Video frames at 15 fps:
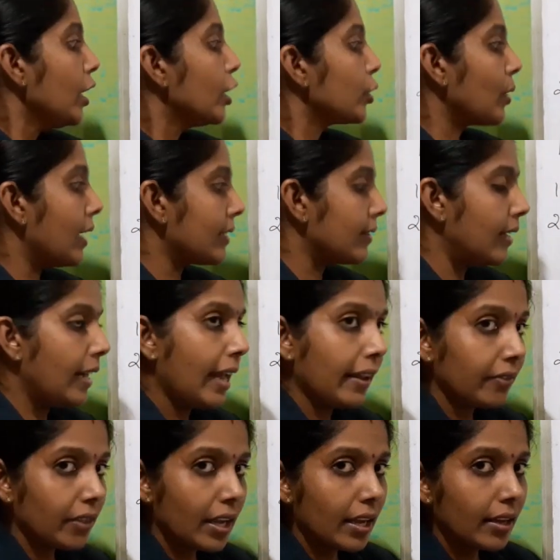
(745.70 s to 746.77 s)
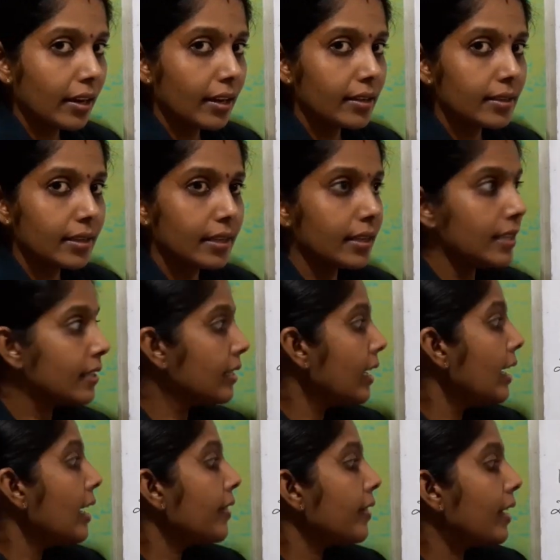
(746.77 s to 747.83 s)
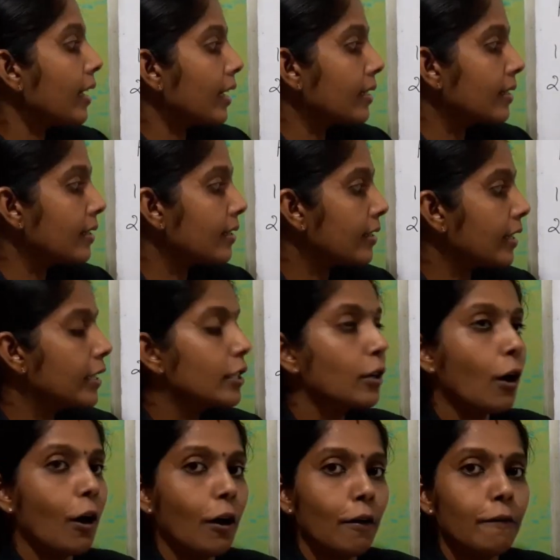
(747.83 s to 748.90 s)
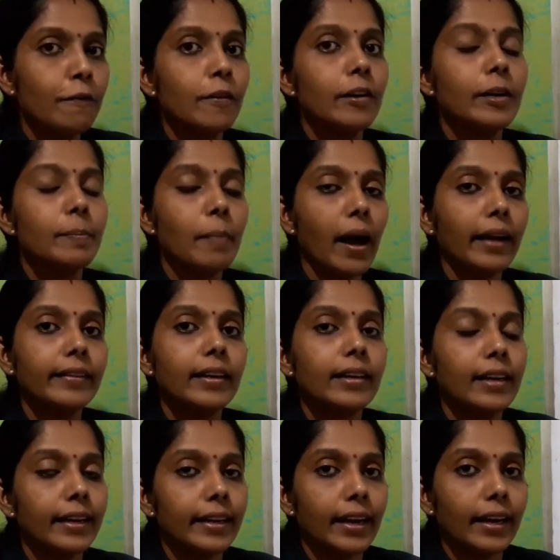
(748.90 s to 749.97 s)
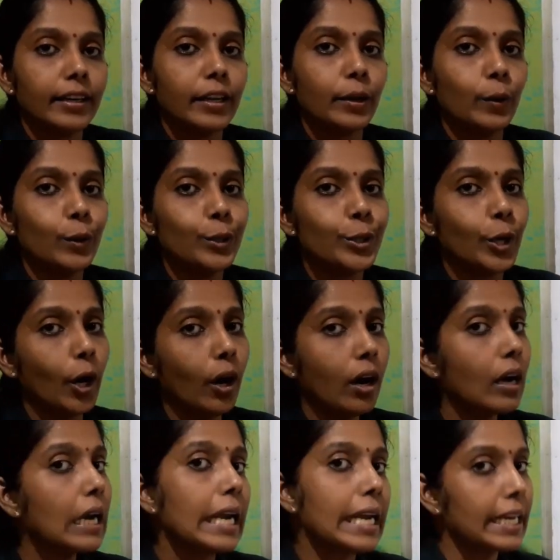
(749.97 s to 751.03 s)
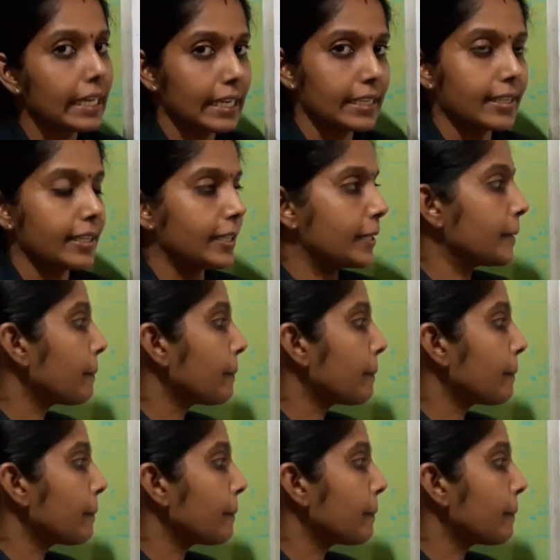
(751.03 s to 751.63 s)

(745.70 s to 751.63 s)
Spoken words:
So as the length increases, the resistance offered by the conductor also increases.